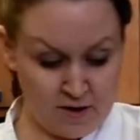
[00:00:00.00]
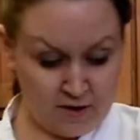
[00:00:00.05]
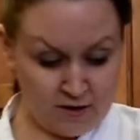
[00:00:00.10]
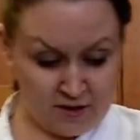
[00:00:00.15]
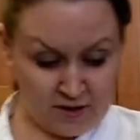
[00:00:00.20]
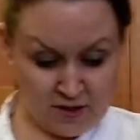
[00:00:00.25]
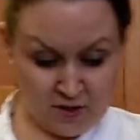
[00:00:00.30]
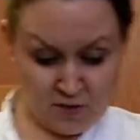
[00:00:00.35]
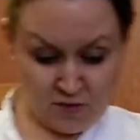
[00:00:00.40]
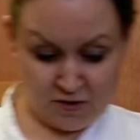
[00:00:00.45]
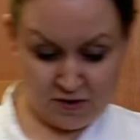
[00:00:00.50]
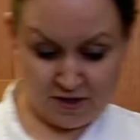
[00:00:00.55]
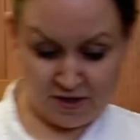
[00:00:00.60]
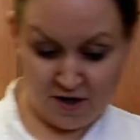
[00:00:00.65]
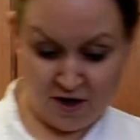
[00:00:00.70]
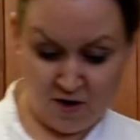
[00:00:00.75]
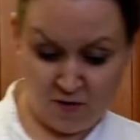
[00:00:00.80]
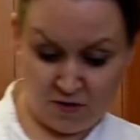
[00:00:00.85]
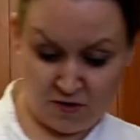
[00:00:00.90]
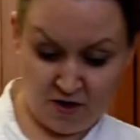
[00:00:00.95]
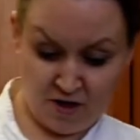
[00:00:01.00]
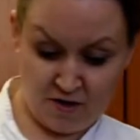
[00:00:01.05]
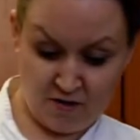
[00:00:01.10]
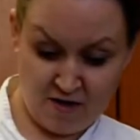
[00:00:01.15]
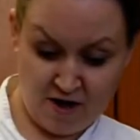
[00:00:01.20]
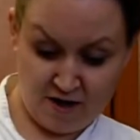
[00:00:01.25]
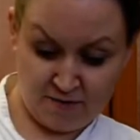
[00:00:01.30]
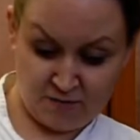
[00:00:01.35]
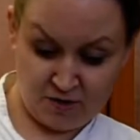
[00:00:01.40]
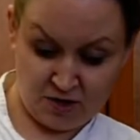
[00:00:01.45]
So we'll start with our
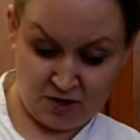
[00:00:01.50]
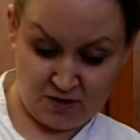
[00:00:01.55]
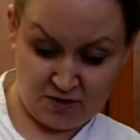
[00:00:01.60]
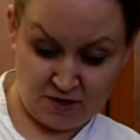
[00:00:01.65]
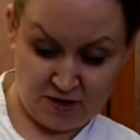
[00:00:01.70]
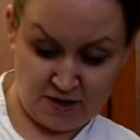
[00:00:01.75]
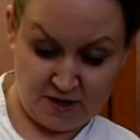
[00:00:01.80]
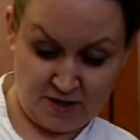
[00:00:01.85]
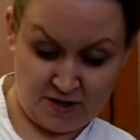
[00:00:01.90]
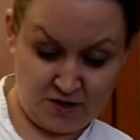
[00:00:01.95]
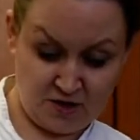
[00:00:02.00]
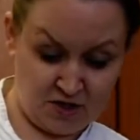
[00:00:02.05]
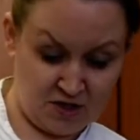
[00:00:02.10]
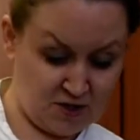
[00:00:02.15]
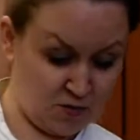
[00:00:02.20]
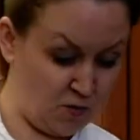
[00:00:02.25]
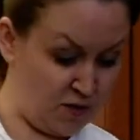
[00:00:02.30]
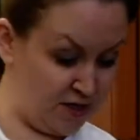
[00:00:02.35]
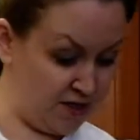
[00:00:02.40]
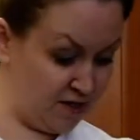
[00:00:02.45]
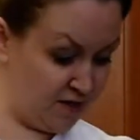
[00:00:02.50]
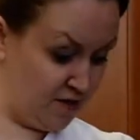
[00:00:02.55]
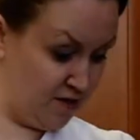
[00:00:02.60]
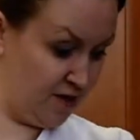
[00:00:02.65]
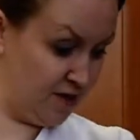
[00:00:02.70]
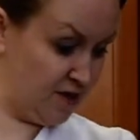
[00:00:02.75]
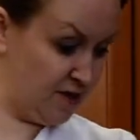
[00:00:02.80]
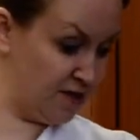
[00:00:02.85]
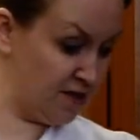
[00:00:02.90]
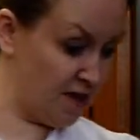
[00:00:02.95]
lime juice and just whisk
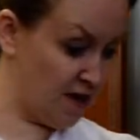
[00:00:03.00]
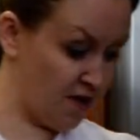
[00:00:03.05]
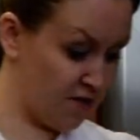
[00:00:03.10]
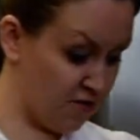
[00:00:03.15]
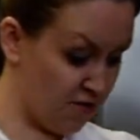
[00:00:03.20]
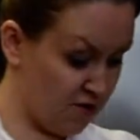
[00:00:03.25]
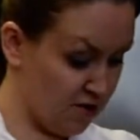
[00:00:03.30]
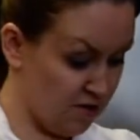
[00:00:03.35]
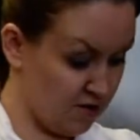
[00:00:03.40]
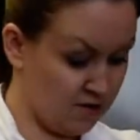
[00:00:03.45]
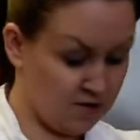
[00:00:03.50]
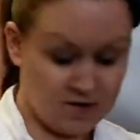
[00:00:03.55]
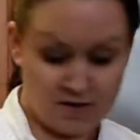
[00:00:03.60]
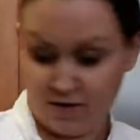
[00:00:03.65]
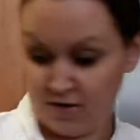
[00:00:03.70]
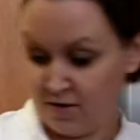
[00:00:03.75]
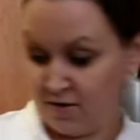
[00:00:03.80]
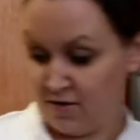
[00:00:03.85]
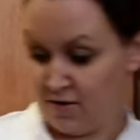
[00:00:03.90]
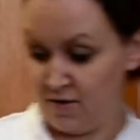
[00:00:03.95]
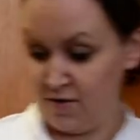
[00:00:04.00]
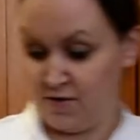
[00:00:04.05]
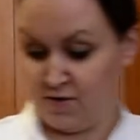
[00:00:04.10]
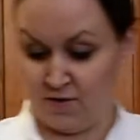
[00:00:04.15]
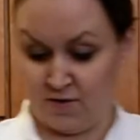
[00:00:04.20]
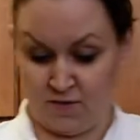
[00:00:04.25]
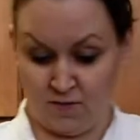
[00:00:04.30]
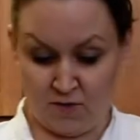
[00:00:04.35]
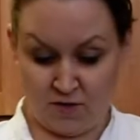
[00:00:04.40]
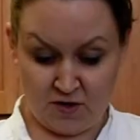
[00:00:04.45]
this together
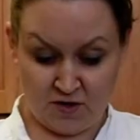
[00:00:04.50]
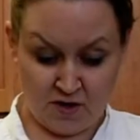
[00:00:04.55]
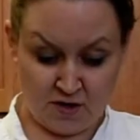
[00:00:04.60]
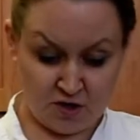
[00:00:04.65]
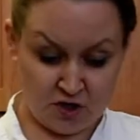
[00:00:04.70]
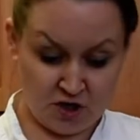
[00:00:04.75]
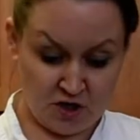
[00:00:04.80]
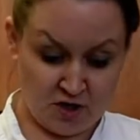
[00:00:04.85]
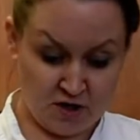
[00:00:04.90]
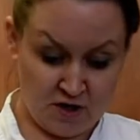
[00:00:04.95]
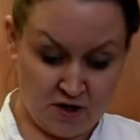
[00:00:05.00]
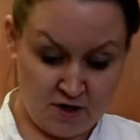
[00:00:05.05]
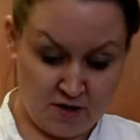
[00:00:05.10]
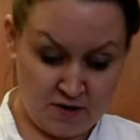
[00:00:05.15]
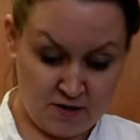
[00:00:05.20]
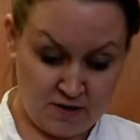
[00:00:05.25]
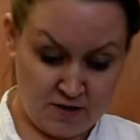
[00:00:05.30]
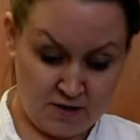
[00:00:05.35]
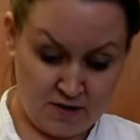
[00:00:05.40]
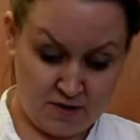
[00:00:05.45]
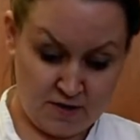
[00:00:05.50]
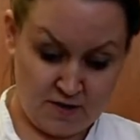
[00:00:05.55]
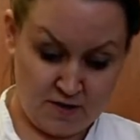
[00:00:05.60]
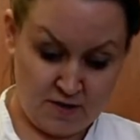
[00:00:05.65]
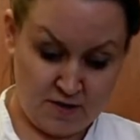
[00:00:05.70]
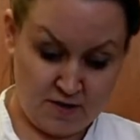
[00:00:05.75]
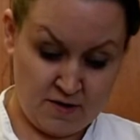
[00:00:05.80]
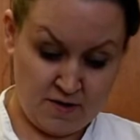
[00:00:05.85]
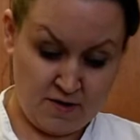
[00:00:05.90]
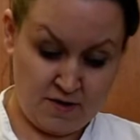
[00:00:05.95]
with our sugar,
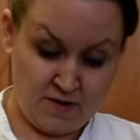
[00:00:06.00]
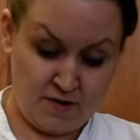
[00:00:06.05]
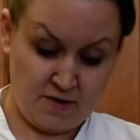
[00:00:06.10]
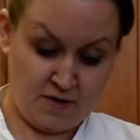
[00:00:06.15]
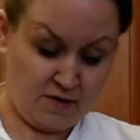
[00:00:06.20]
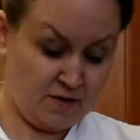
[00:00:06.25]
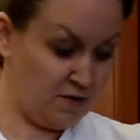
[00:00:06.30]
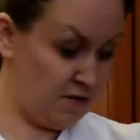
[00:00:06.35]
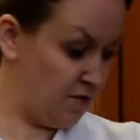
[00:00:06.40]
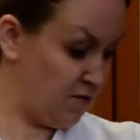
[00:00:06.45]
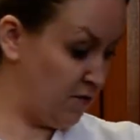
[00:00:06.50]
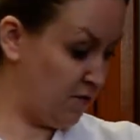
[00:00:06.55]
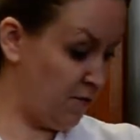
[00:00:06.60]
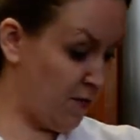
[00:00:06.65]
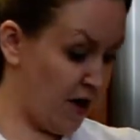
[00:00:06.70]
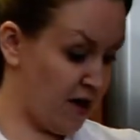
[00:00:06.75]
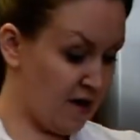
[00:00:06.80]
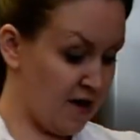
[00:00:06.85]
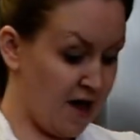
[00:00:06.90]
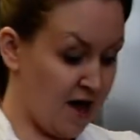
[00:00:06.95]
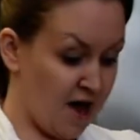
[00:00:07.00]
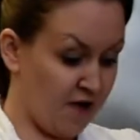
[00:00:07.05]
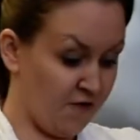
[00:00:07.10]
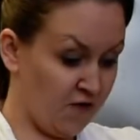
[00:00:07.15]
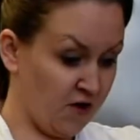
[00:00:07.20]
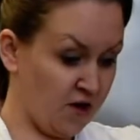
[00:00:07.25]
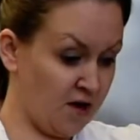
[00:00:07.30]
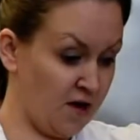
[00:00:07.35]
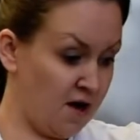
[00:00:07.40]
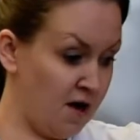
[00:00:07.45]
about a
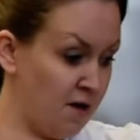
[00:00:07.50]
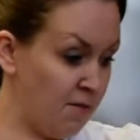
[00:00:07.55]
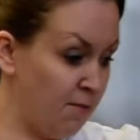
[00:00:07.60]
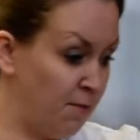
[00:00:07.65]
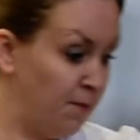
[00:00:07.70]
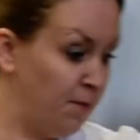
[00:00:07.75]
1/2 cup.